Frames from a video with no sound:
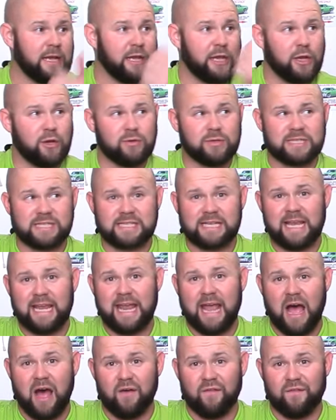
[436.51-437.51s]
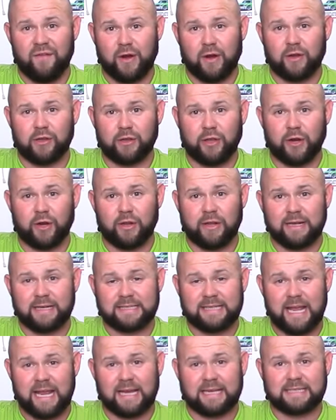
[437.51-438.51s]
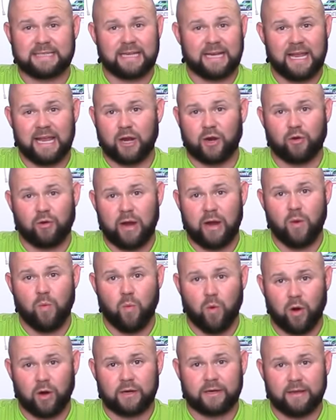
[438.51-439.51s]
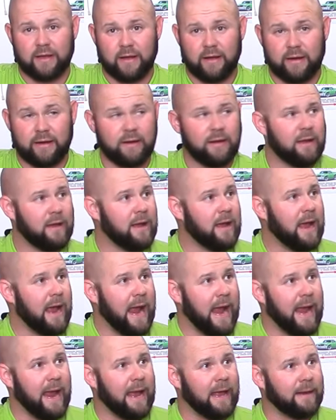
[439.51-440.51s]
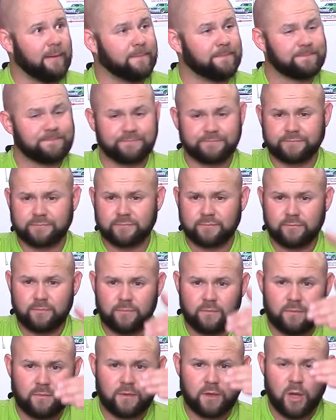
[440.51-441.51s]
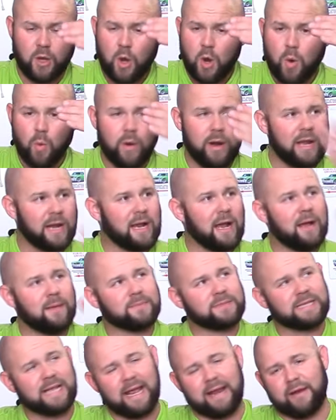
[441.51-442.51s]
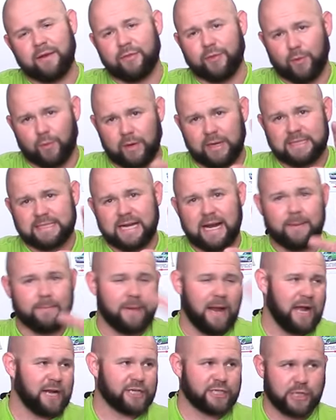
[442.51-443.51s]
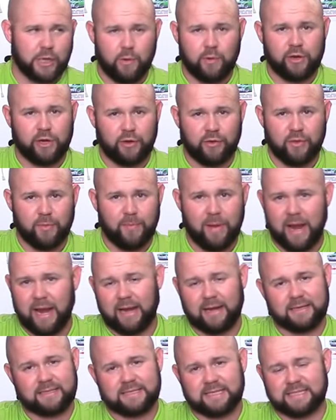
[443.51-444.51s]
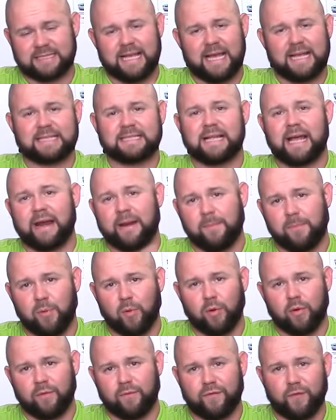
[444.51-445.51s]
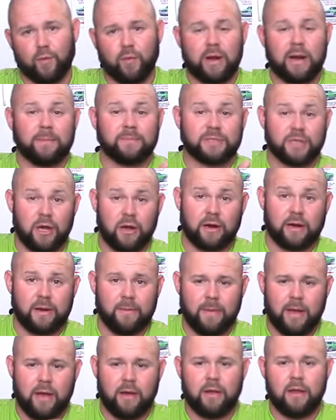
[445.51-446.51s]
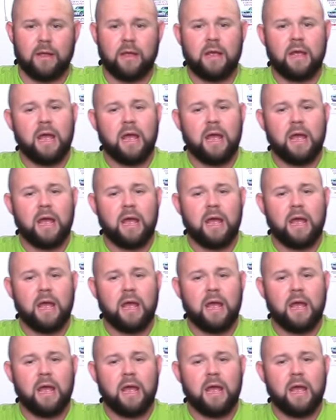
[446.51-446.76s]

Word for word: You see how very little it takes to get great work done, and when it comes, and the reason I'm not showing you the paints, because that's not important for what I'm talking about.